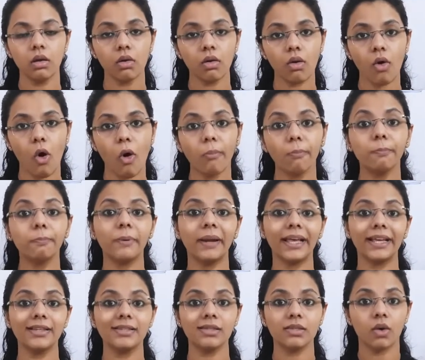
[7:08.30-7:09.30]

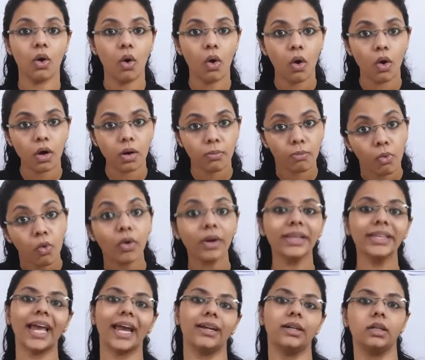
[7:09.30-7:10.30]
complex or more
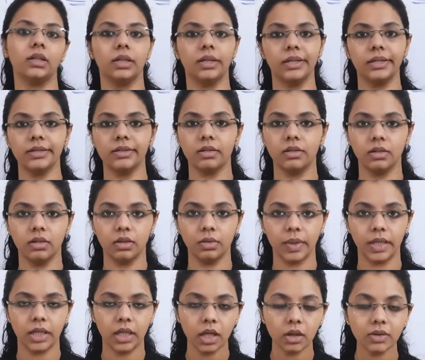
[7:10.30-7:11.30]
categories into
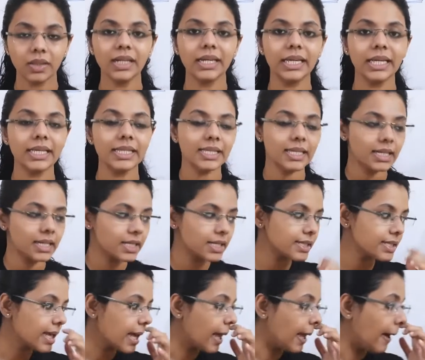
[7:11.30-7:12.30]
it. Now the reason
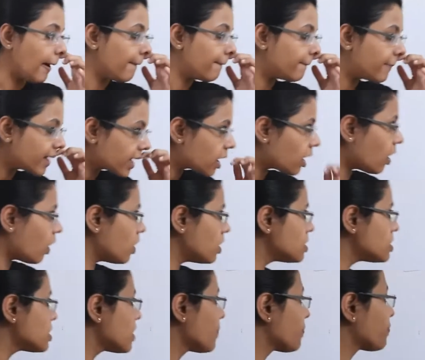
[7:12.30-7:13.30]
is
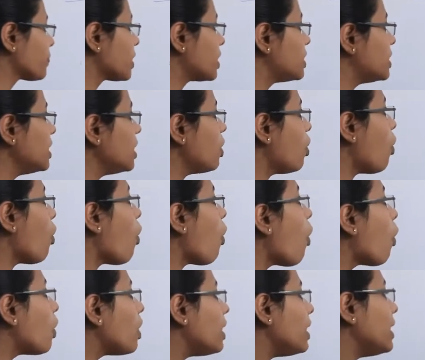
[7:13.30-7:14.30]
because the
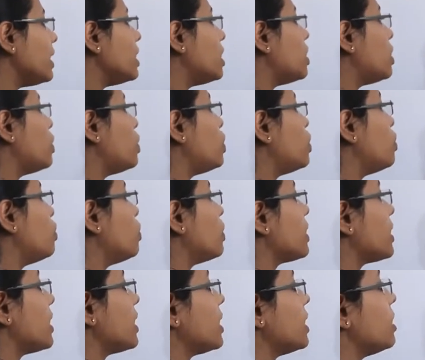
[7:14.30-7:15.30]
only 2
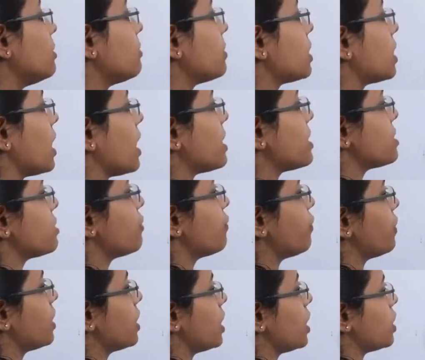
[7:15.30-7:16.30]
kingdom
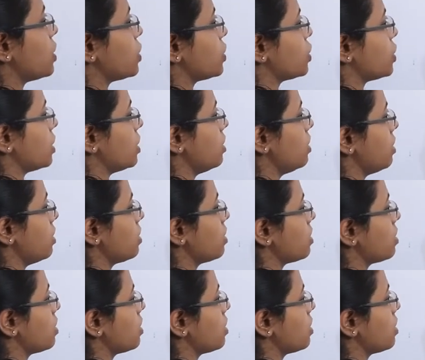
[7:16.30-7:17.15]
classification